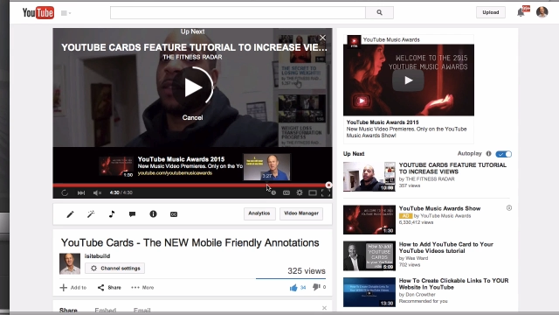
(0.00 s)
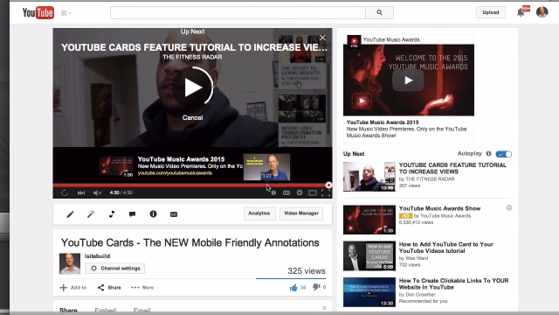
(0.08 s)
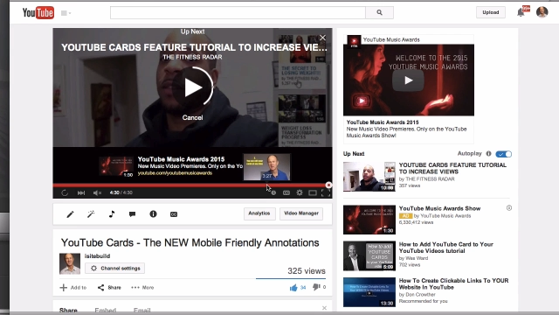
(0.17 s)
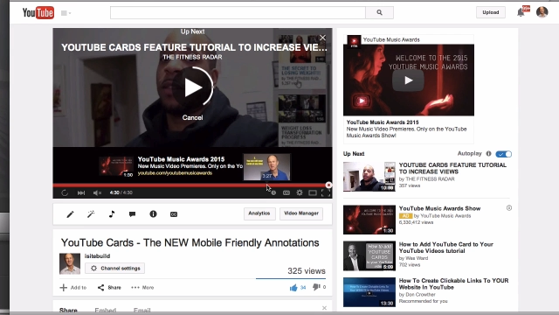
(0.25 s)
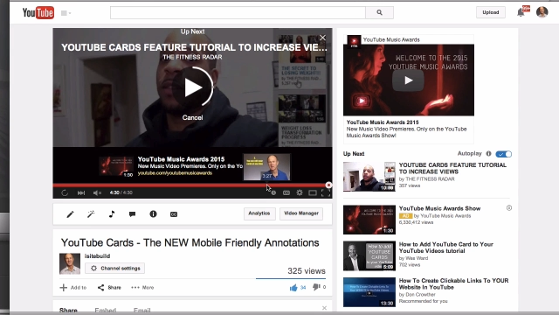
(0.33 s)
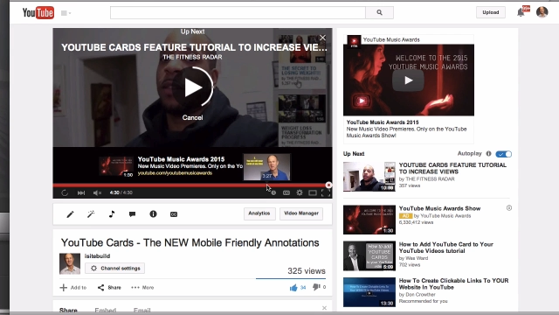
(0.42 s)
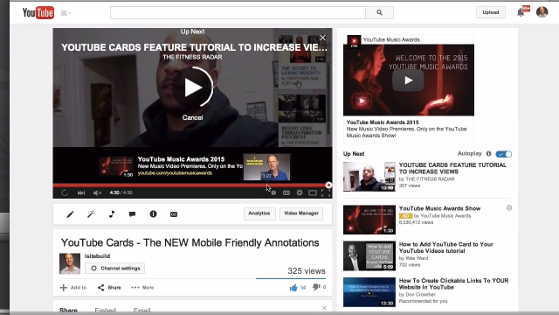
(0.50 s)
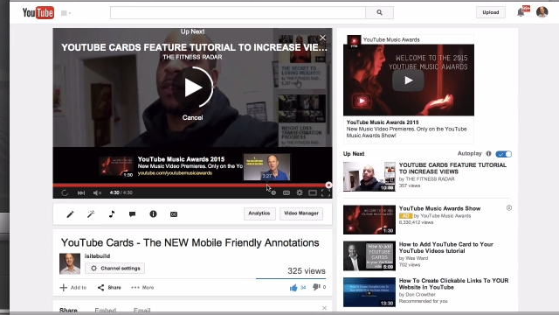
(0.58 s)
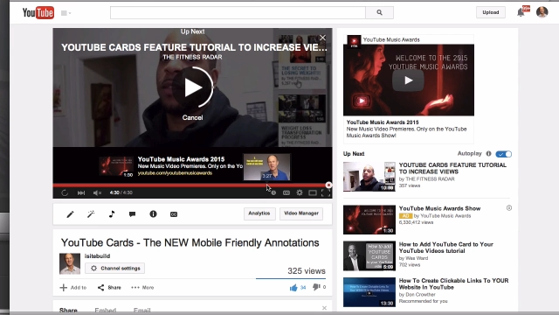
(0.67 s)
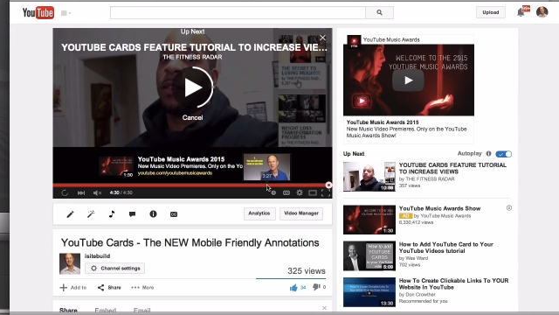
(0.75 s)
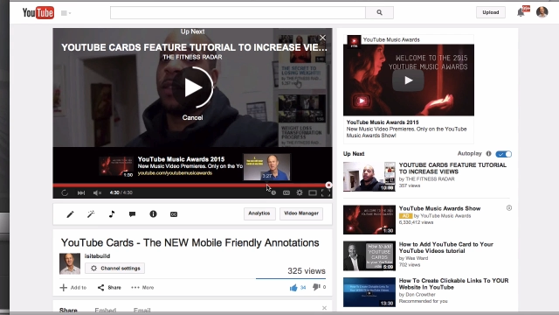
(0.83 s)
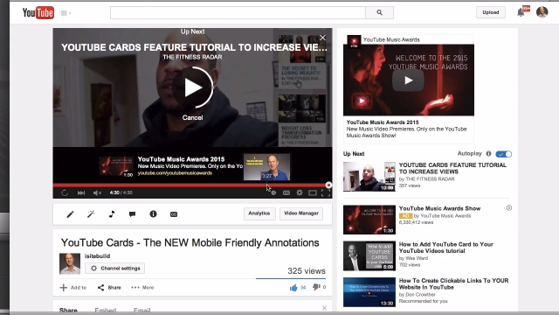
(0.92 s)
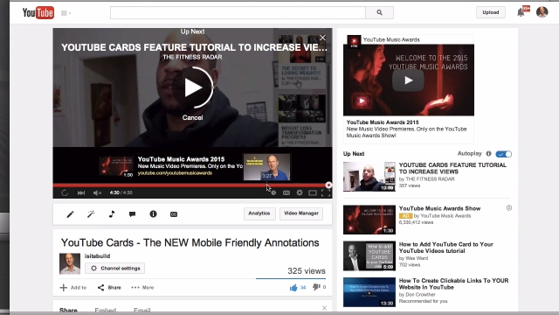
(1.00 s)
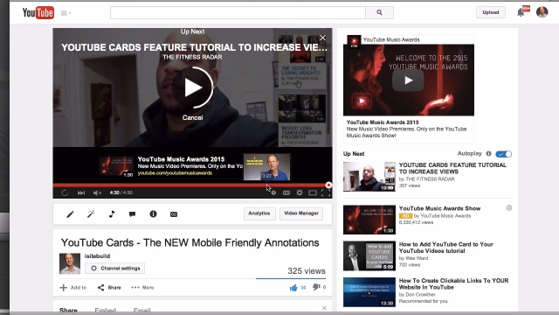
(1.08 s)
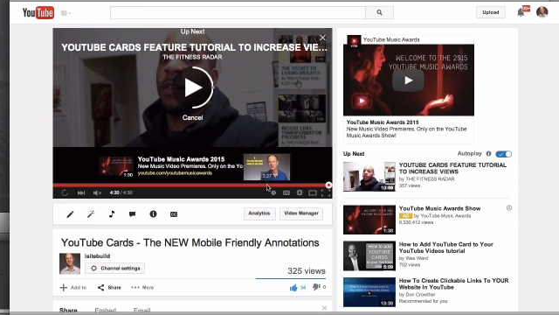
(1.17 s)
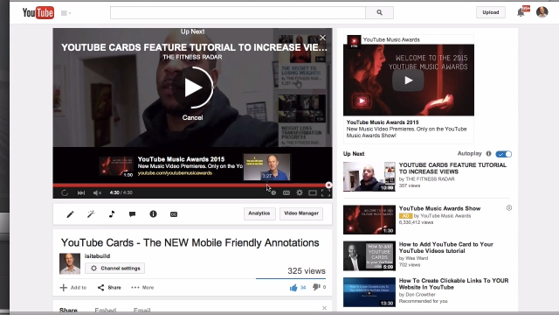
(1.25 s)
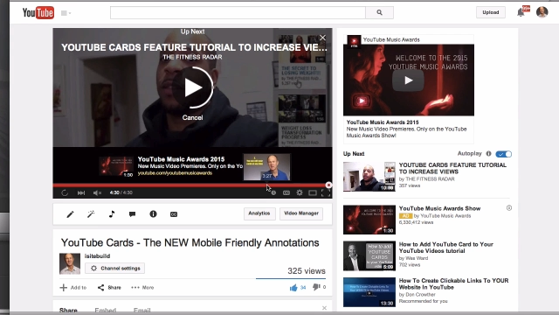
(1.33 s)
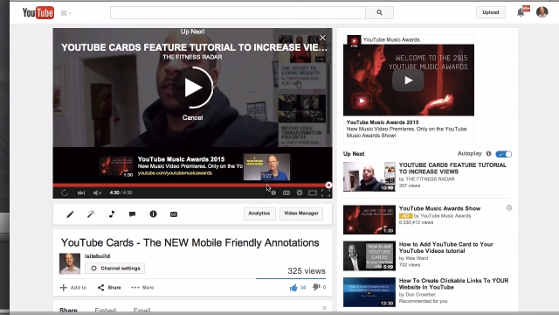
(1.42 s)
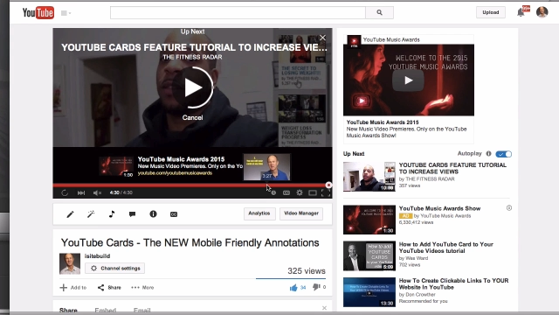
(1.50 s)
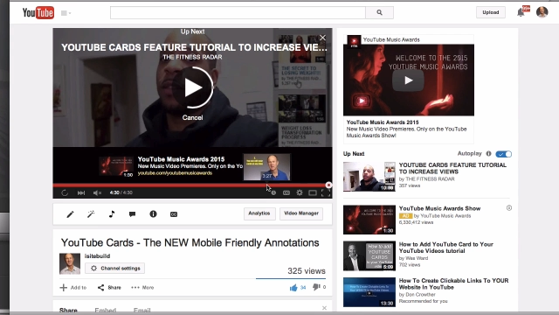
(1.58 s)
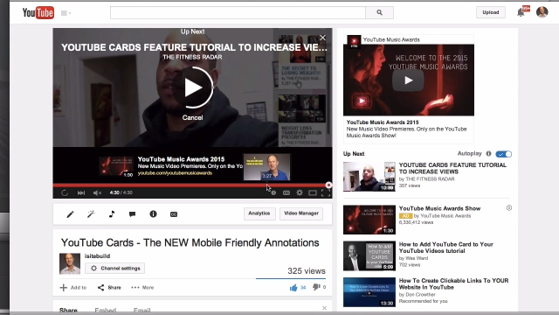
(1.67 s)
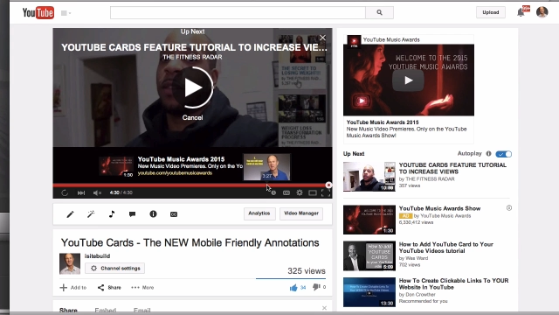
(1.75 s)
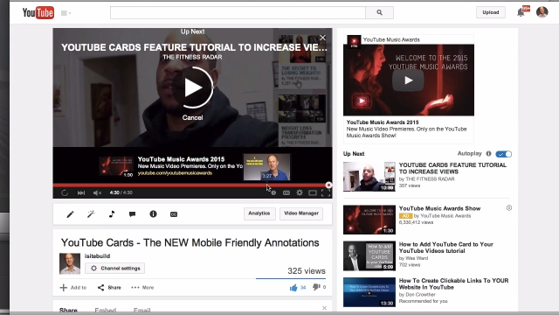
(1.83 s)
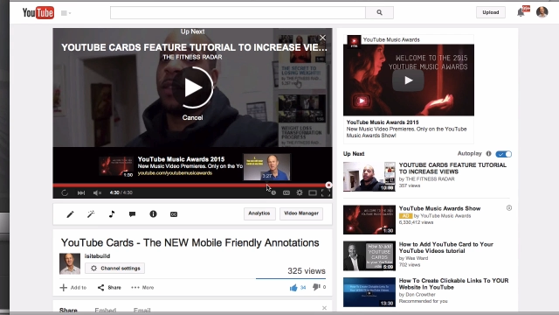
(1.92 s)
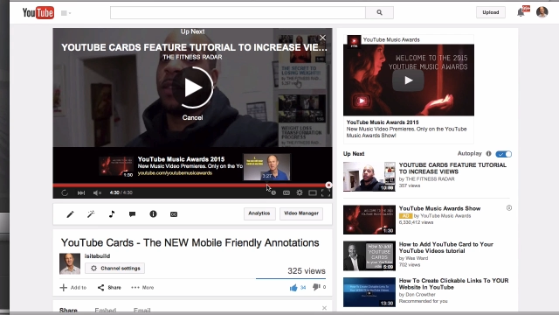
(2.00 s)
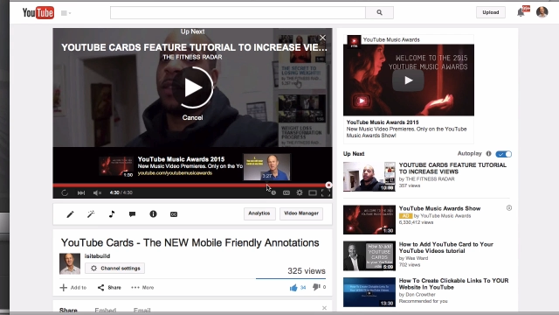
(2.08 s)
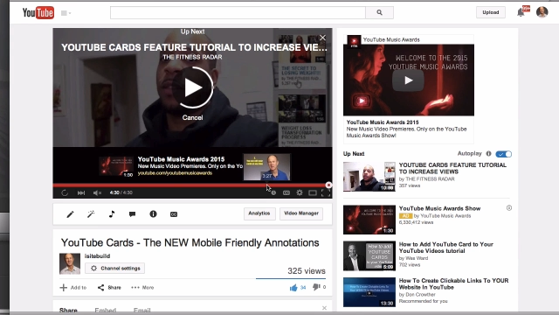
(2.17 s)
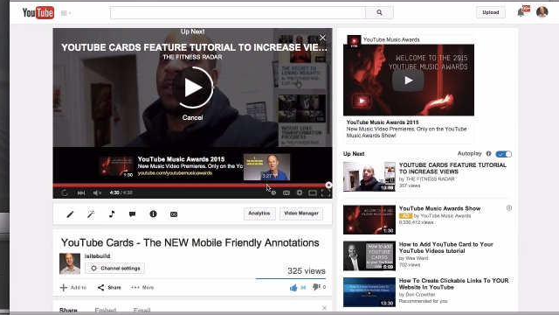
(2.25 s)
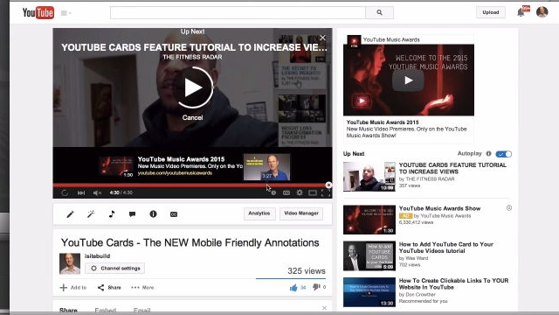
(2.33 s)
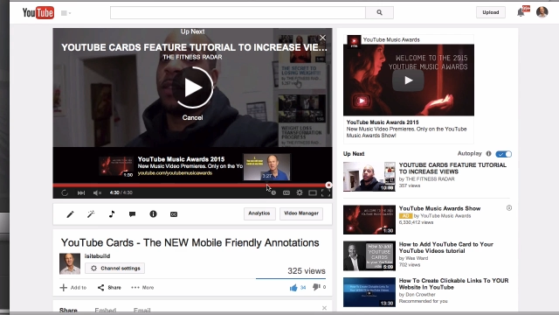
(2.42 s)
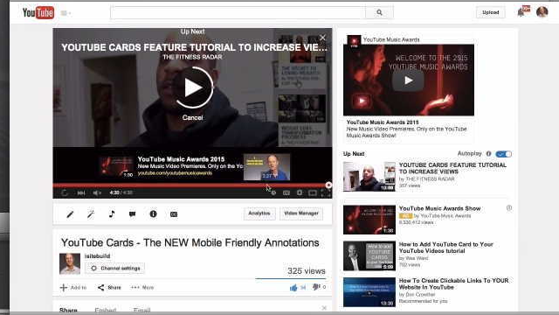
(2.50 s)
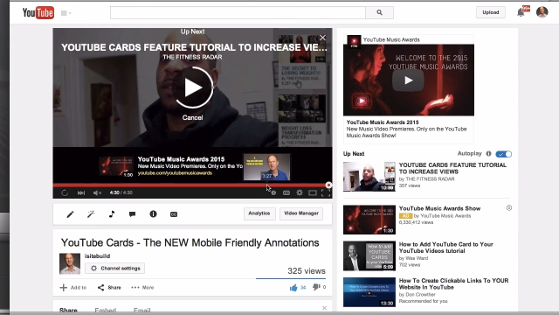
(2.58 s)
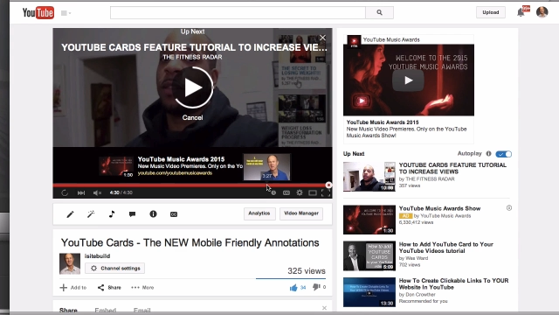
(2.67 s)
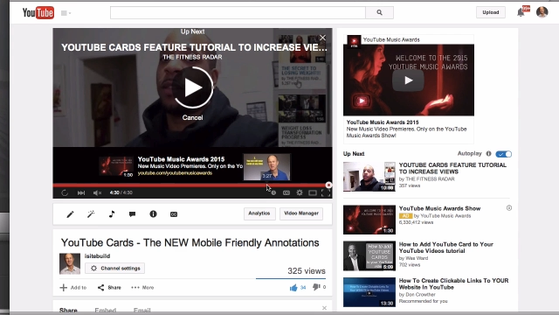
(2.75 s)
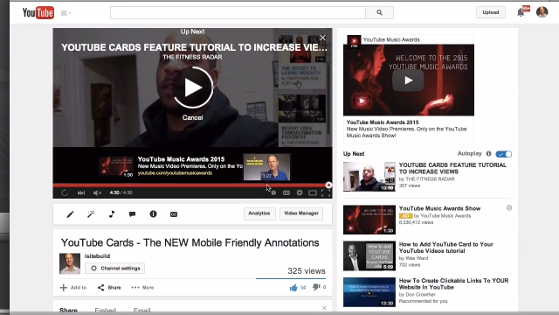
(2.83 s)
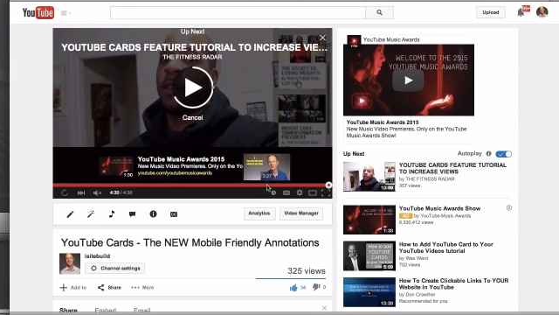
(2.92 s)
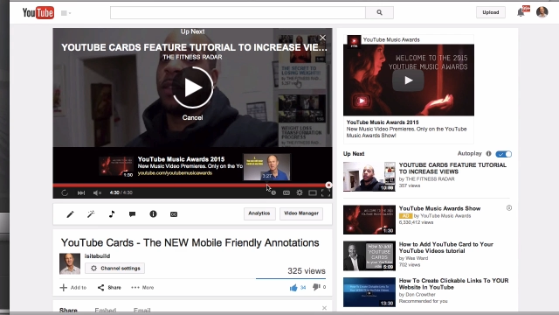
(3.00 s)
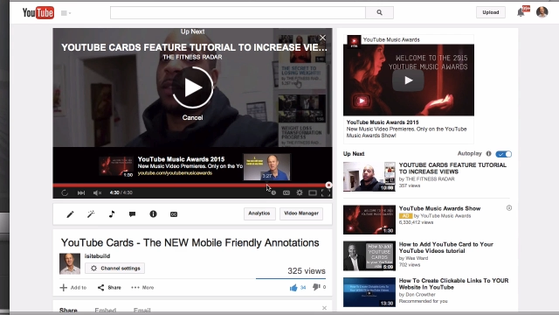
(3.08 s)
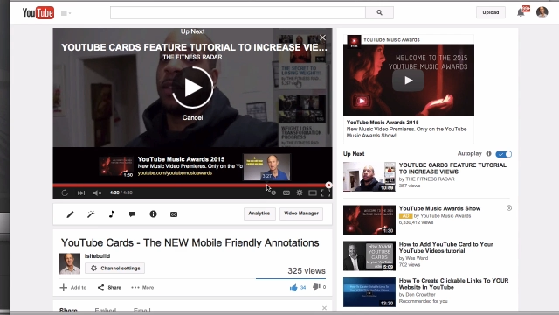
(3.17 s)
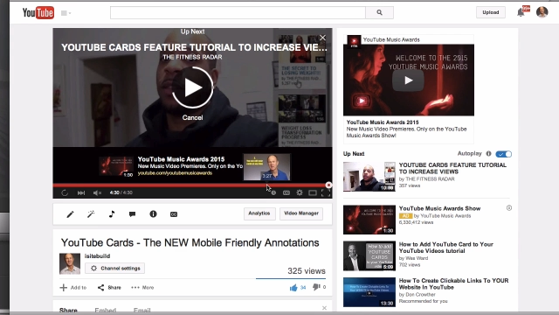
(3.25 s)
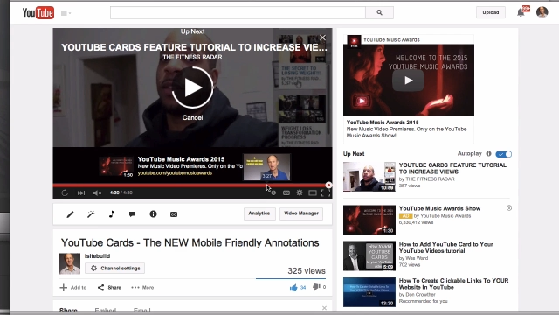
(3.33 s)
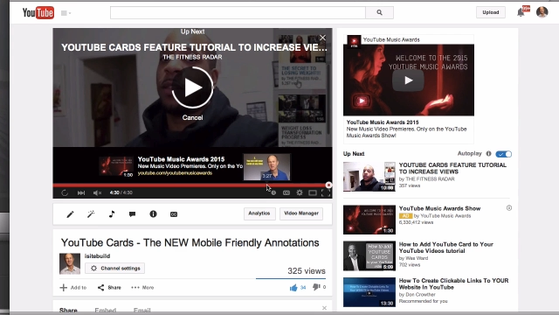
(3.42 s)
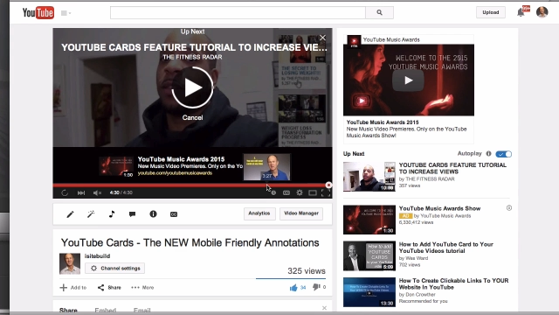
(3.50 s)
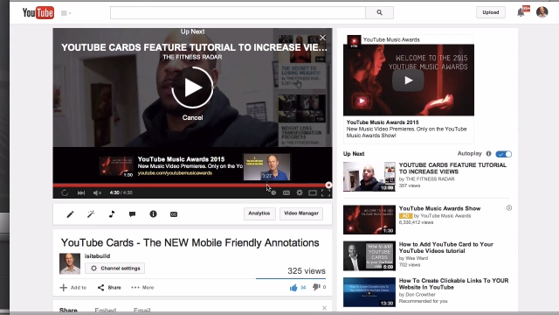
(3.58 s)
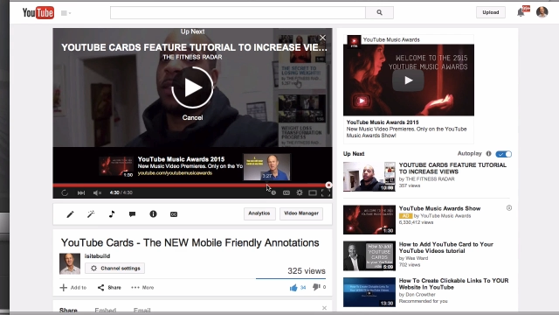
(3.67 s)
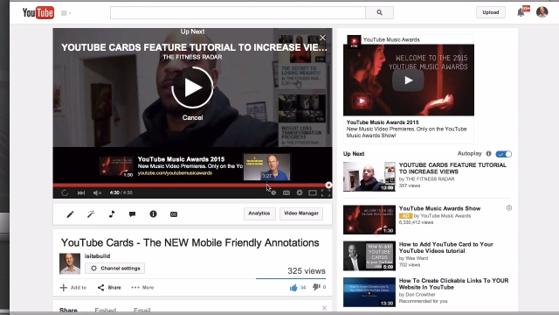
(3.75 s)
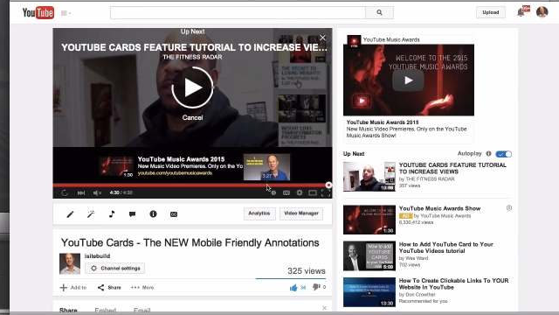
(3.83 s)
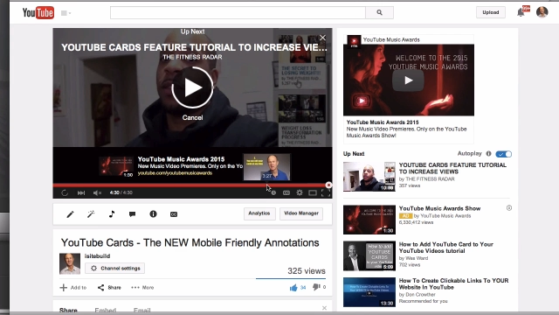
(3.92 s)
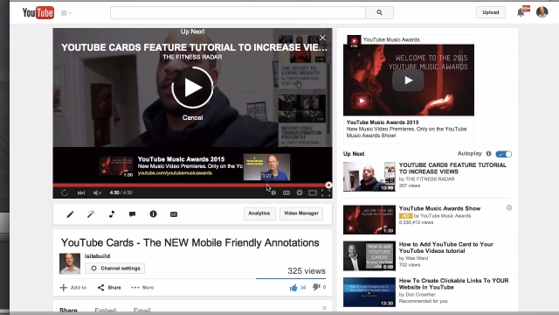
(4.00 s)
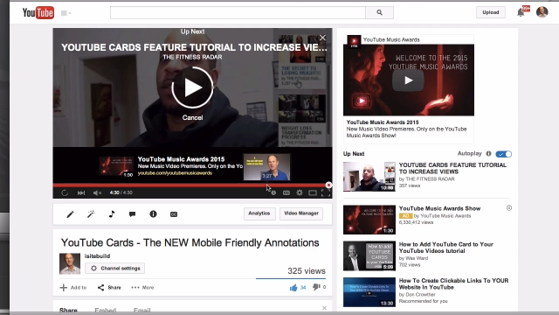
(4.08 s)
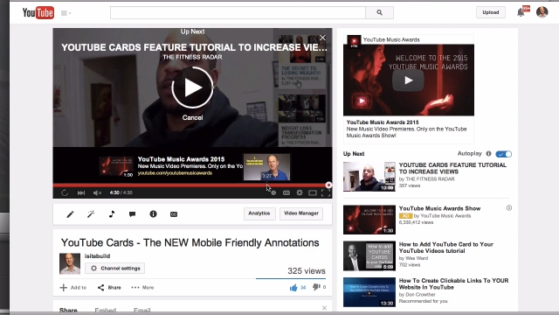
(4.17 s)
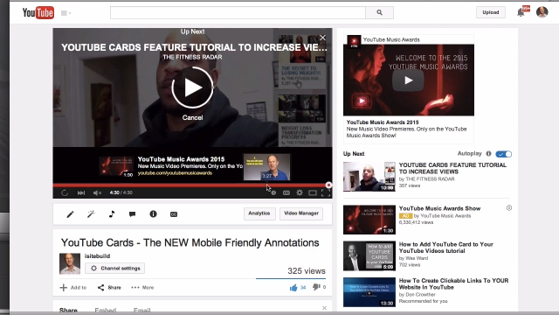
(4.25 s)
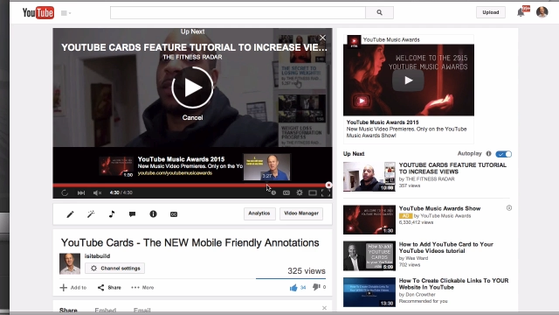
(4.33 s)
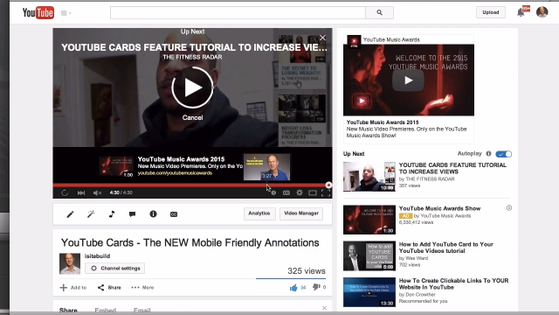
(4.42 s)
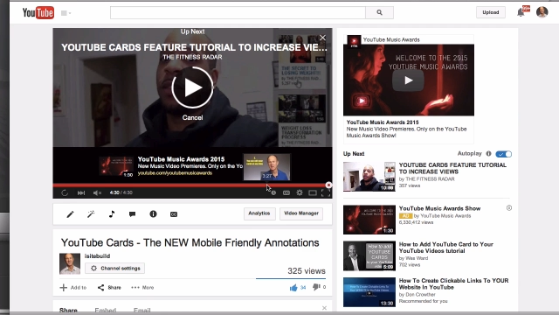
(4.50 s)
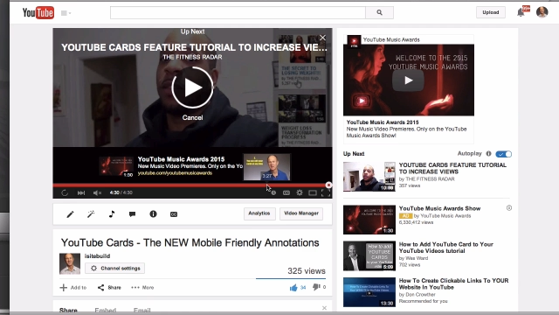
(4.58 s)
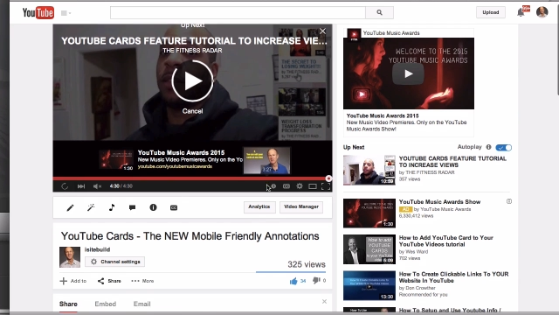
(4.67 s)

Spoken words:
No face is visible, so there are no lips to read.